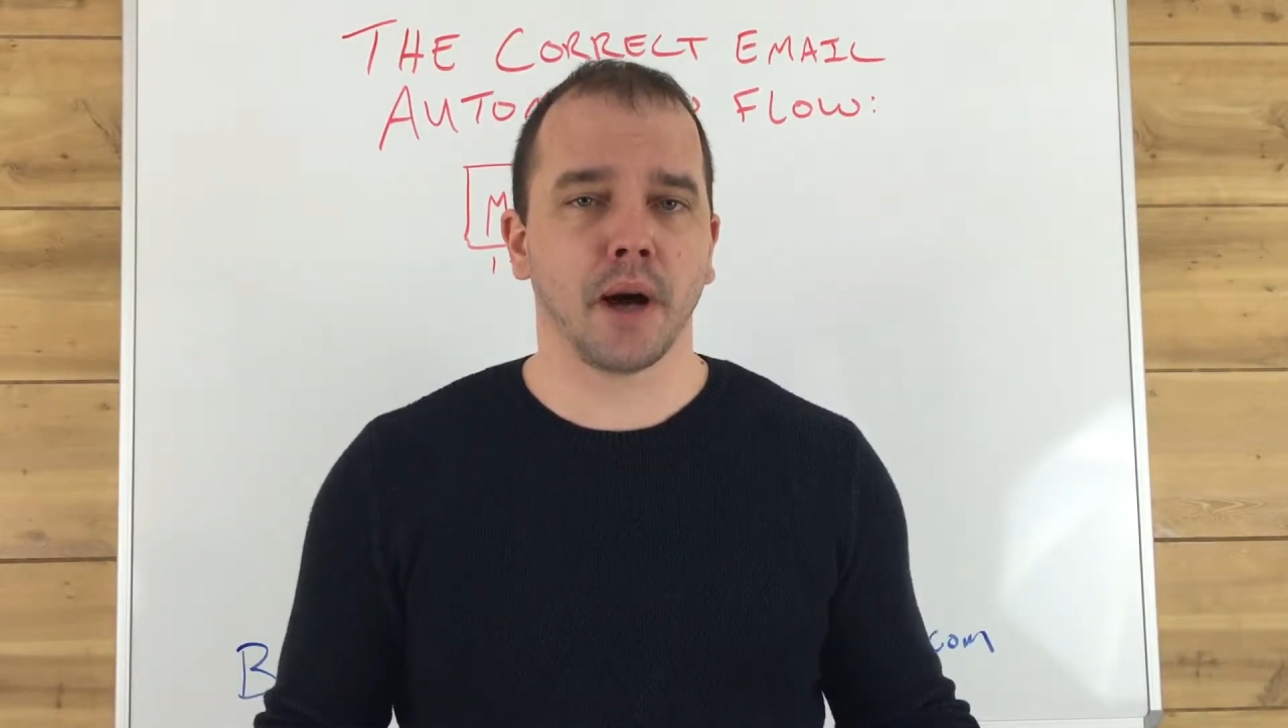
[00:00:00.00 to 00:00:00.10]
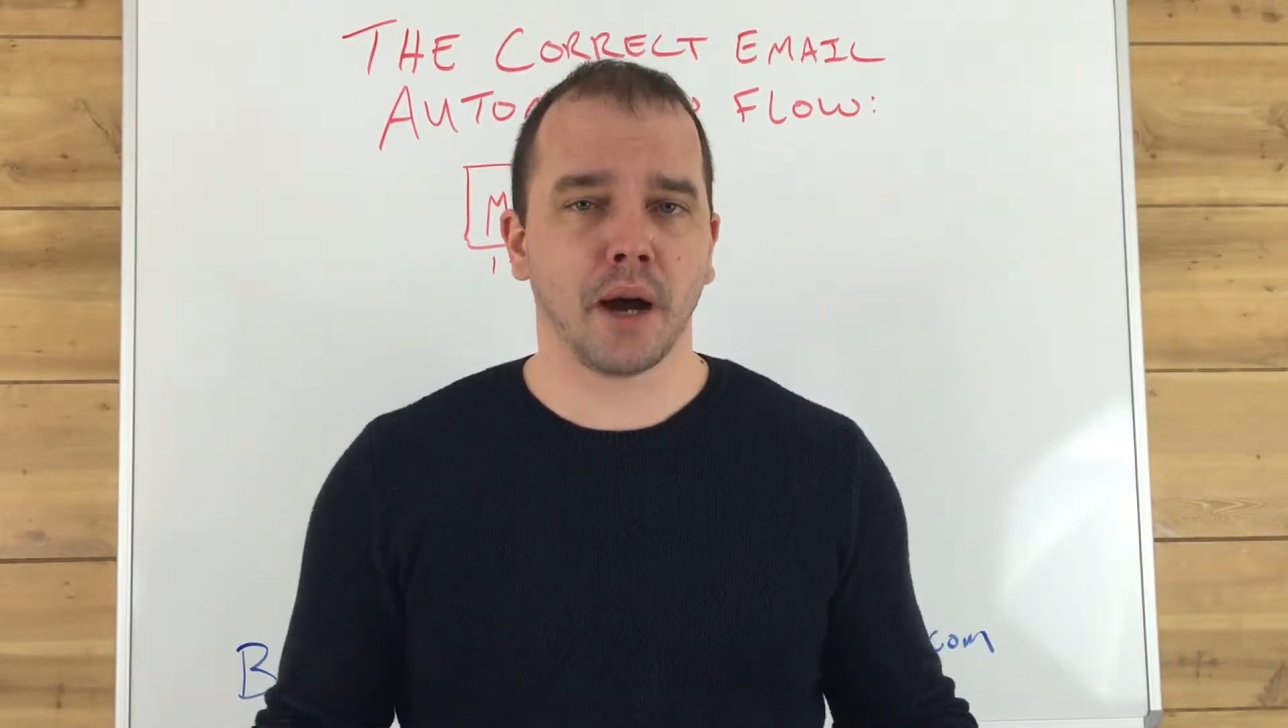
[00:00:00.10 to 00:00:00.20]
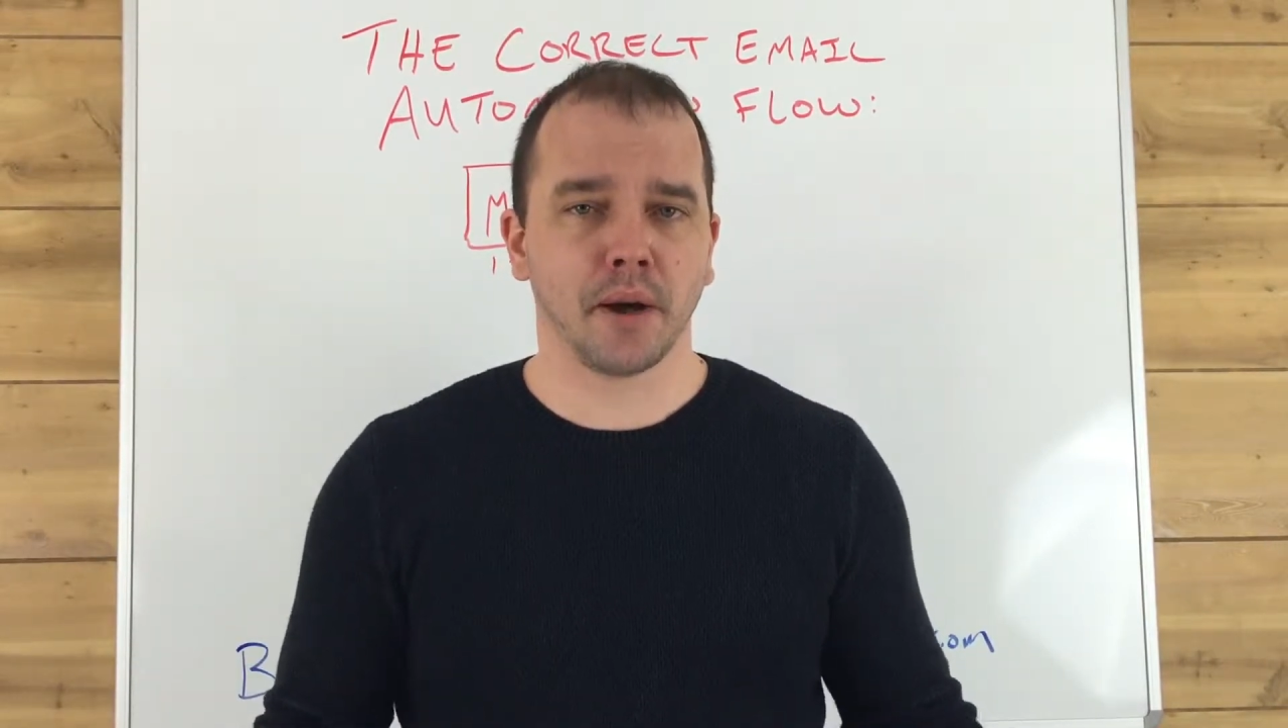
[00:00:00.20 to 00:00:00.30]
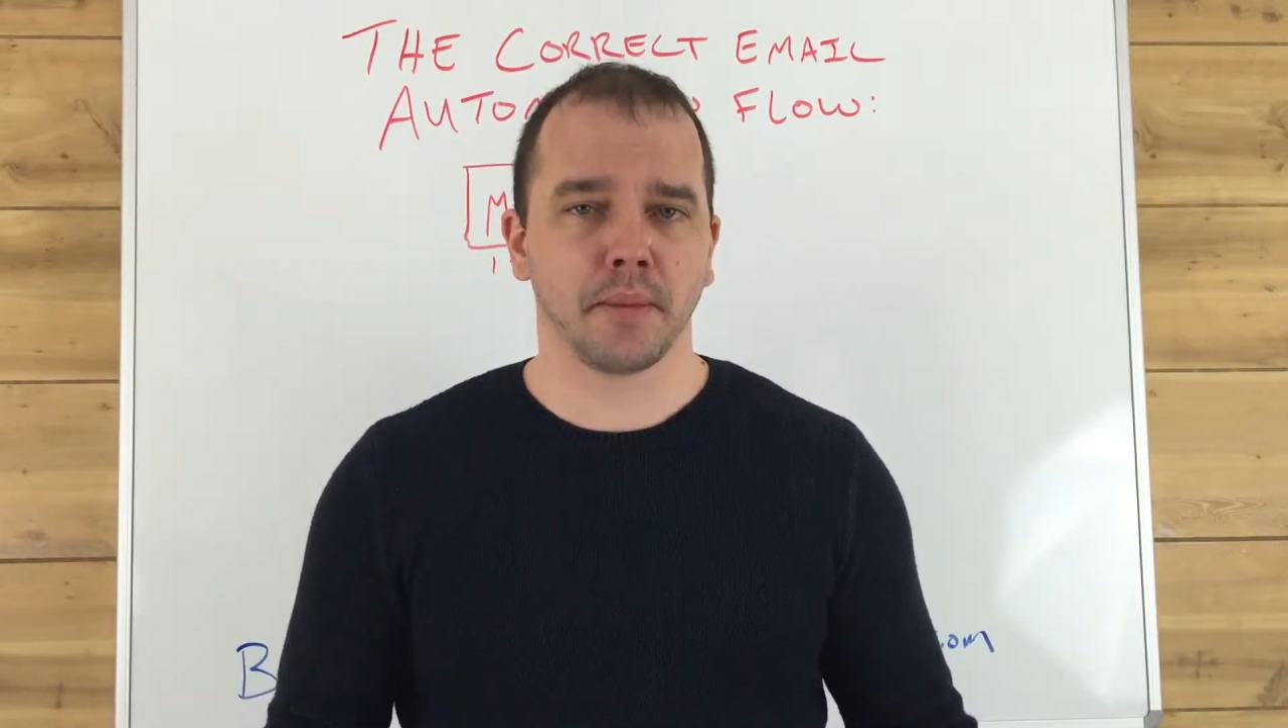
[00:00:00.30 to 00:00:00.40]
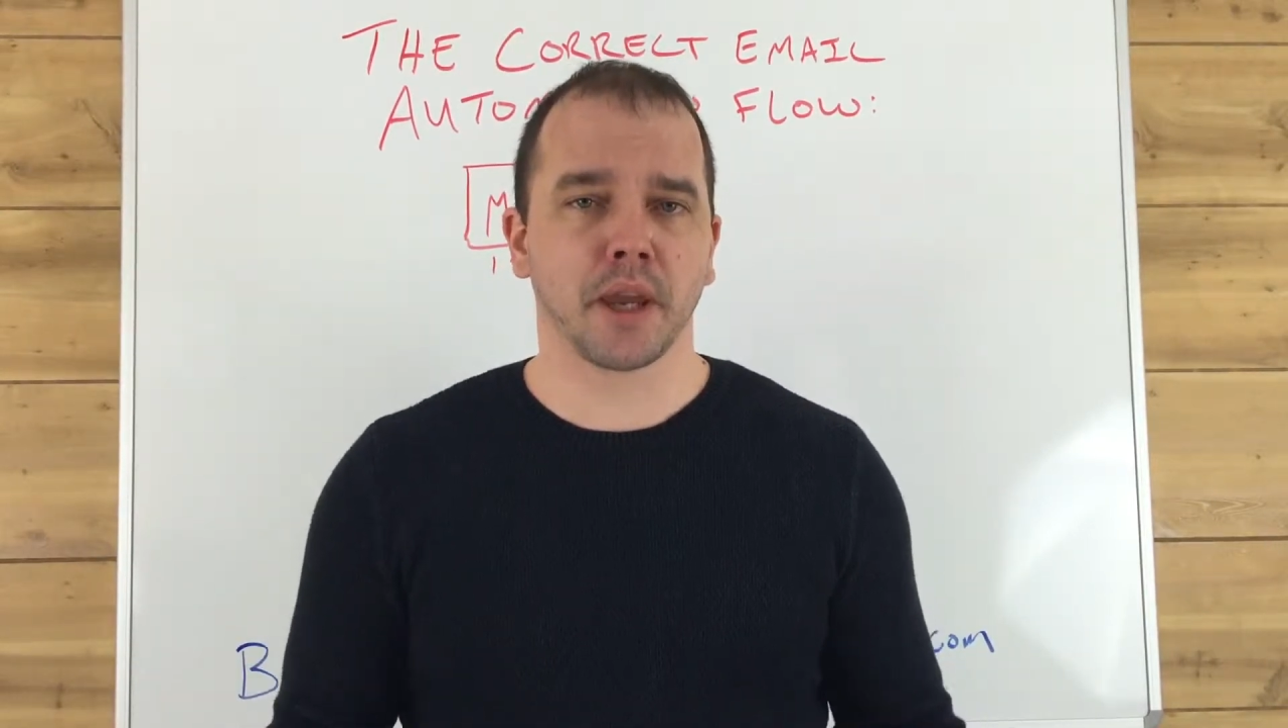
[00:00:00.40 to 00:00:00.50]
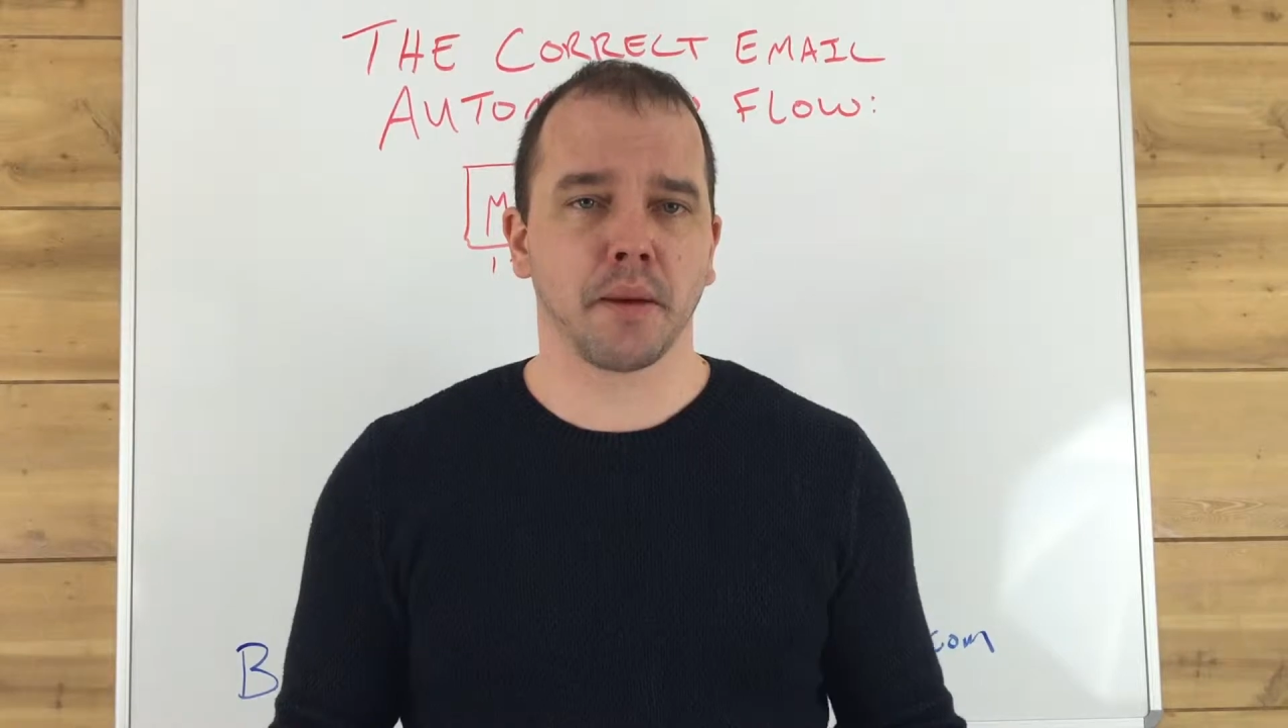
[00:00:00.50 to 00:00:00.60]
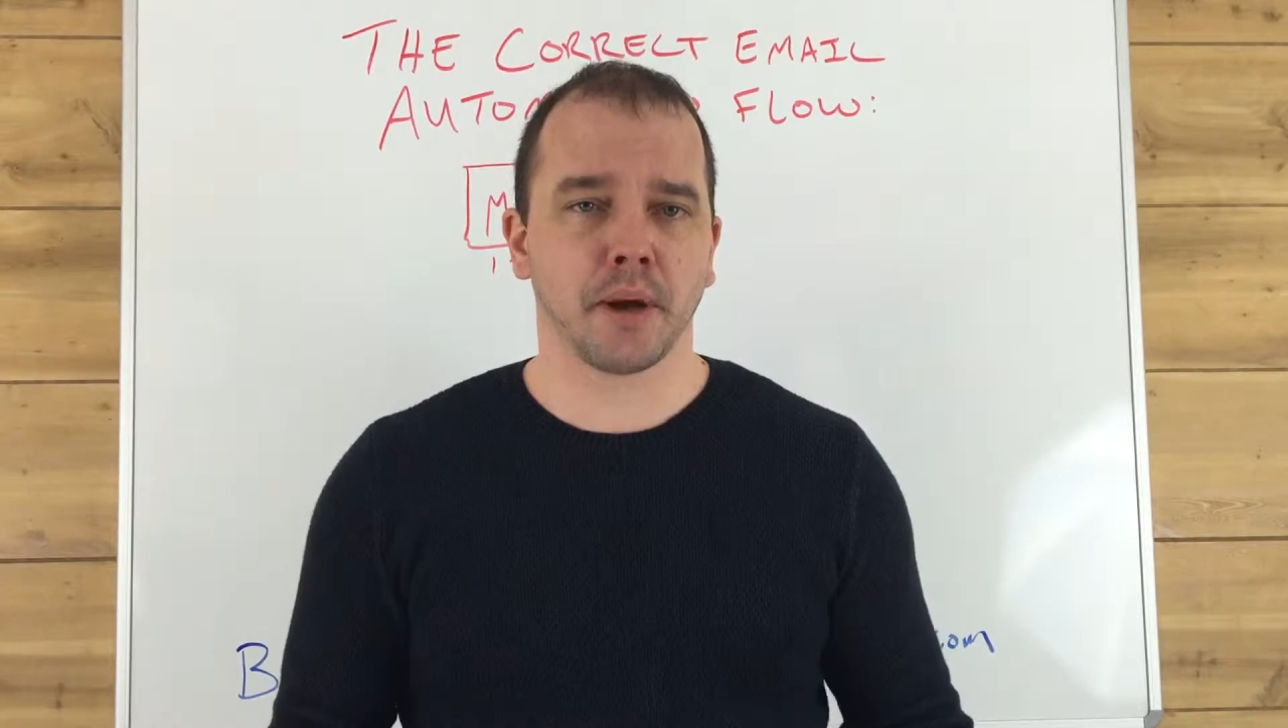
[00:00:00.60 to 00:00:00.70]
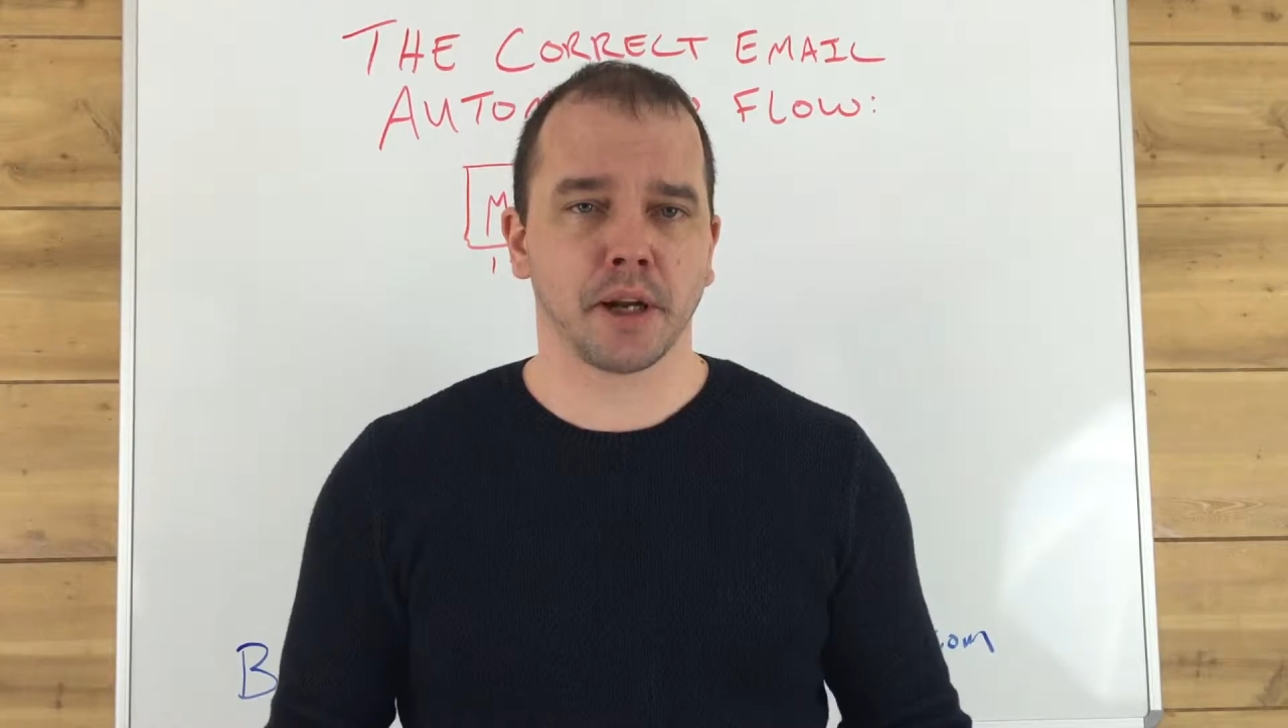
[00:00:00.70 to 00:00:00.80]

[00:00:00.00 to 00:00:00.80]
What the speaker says: how I became an